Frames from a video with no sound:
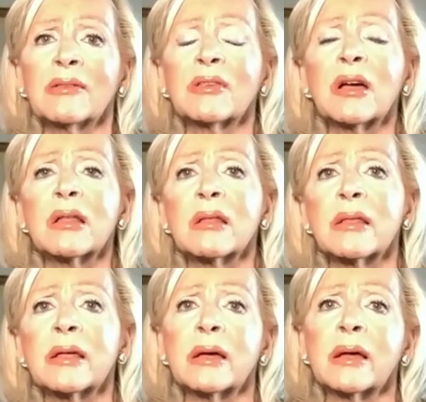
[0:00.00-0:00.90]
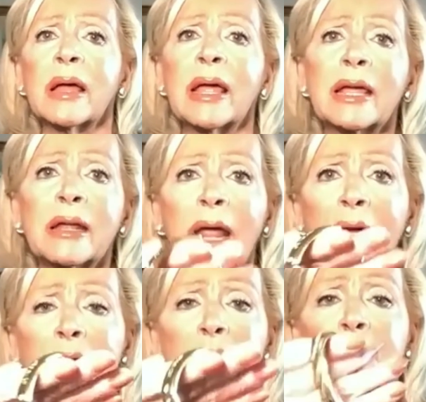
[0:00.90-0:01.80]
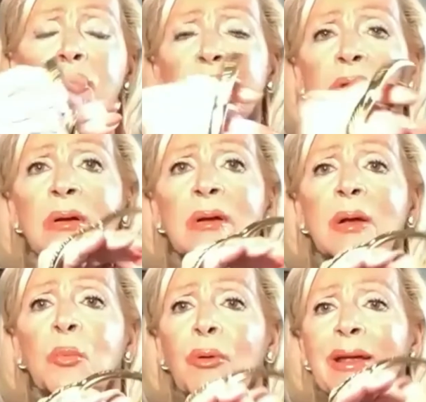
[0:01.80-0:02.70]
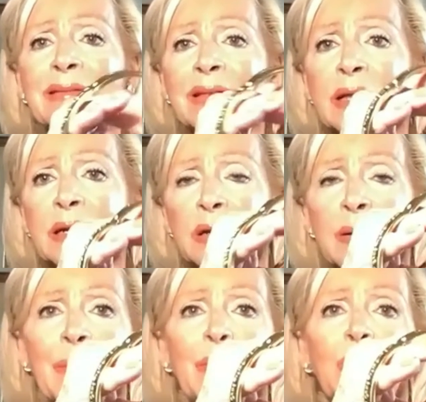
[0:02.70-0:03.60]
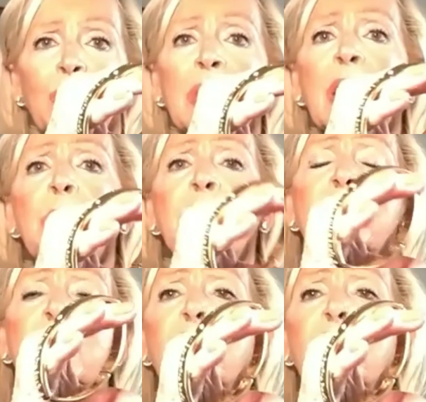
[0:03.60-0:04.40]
saw the Anne Hand bracelet helping